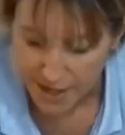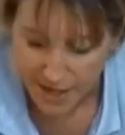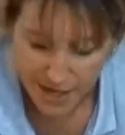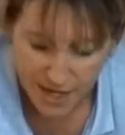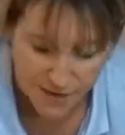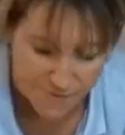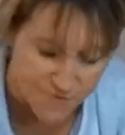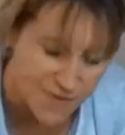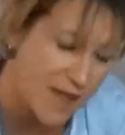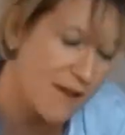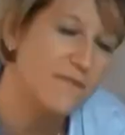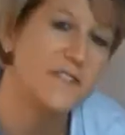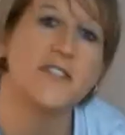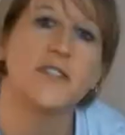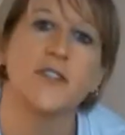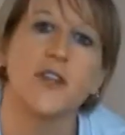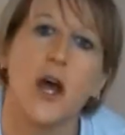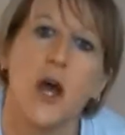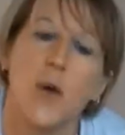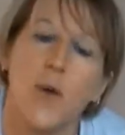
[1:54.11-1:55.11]
If there
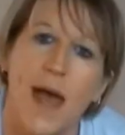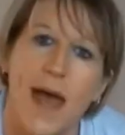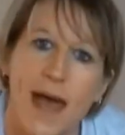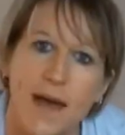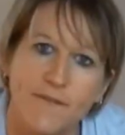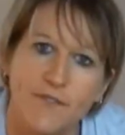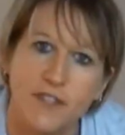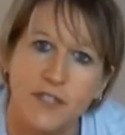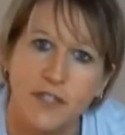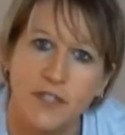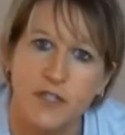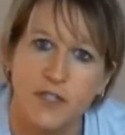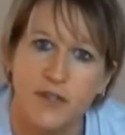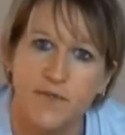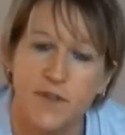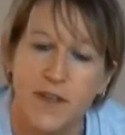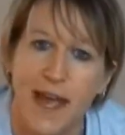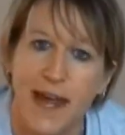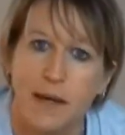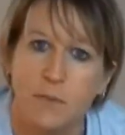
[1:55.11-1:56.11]
is no evidence
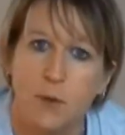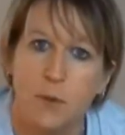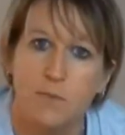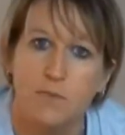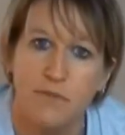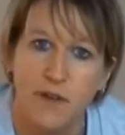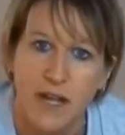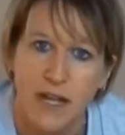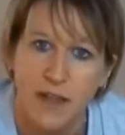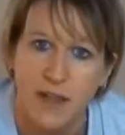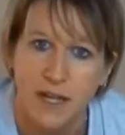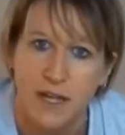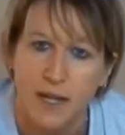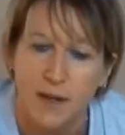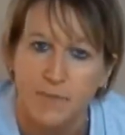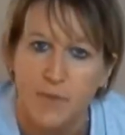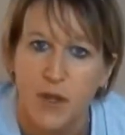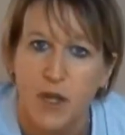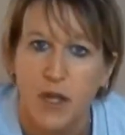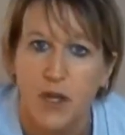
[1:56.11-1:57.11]
of the animal
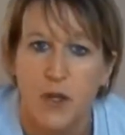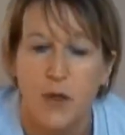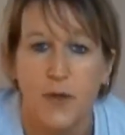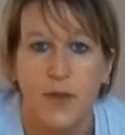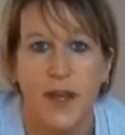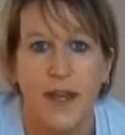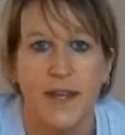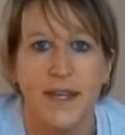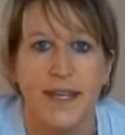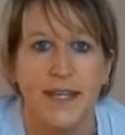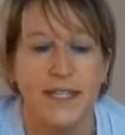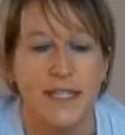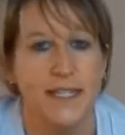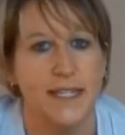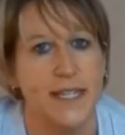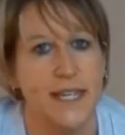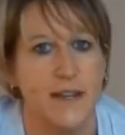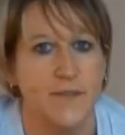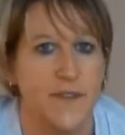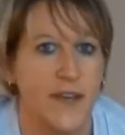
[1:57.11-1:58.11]
breathing, you then need to
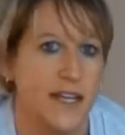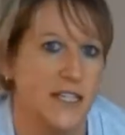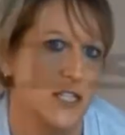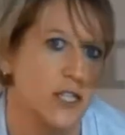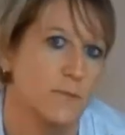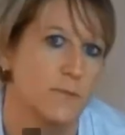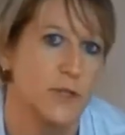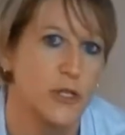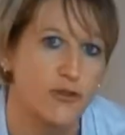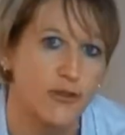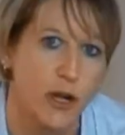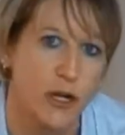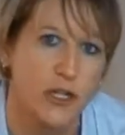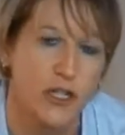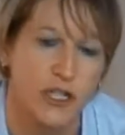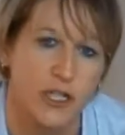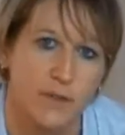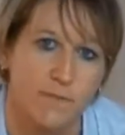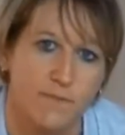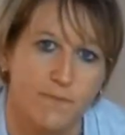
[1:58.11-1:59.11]
see if there's an
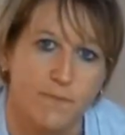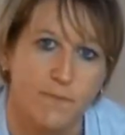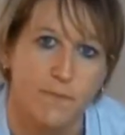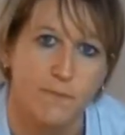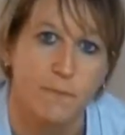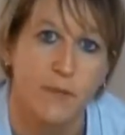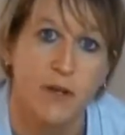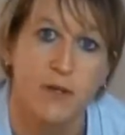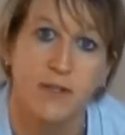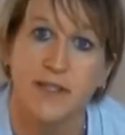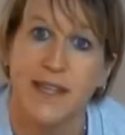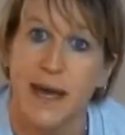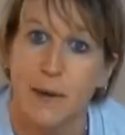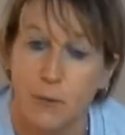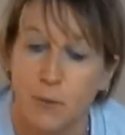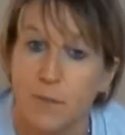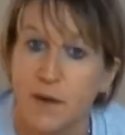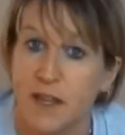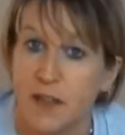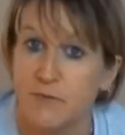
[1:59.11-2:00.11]
obstruction, because that
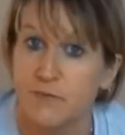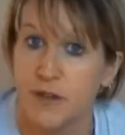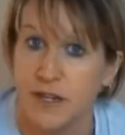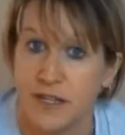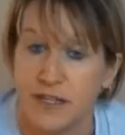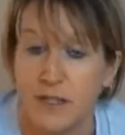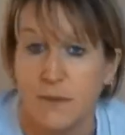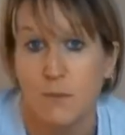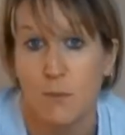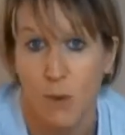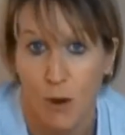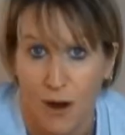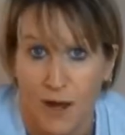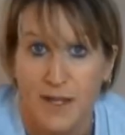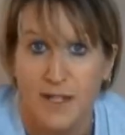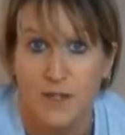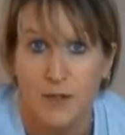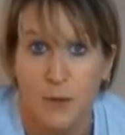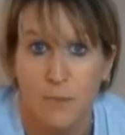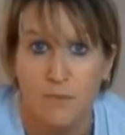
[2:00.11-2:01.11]
would be the reason why
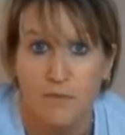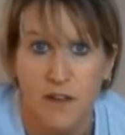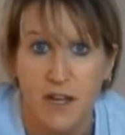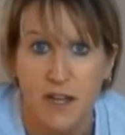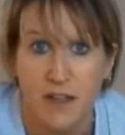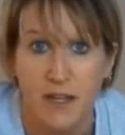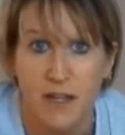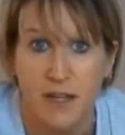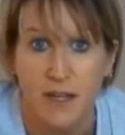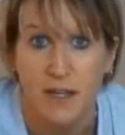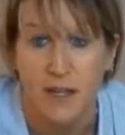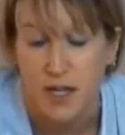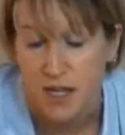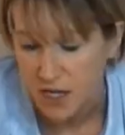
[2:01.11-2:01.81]
it's not breathing.